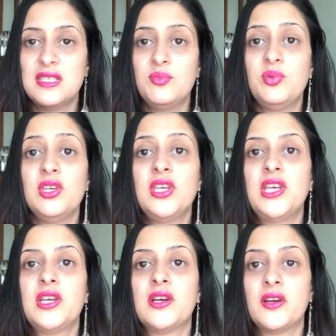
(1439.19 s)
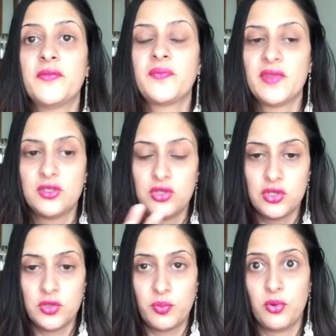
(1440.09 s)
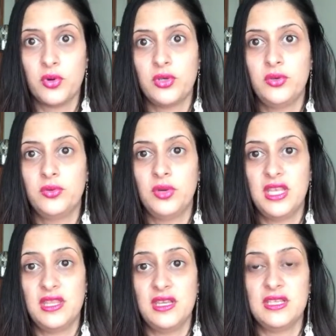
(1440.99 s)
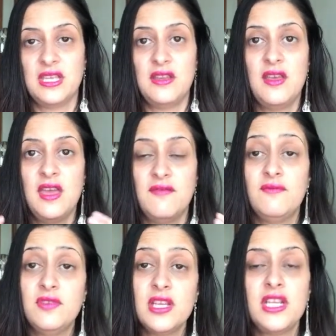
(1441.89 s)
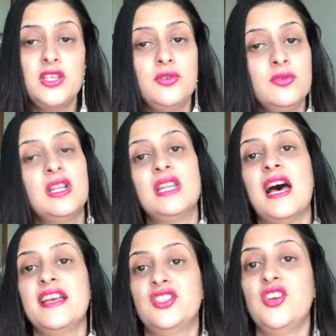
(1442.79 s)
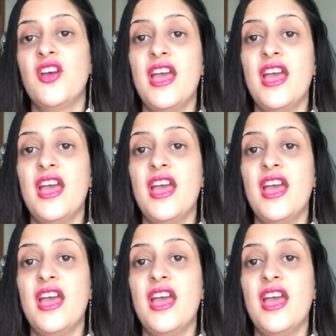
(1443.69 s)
to be here to support you in this, and really utilize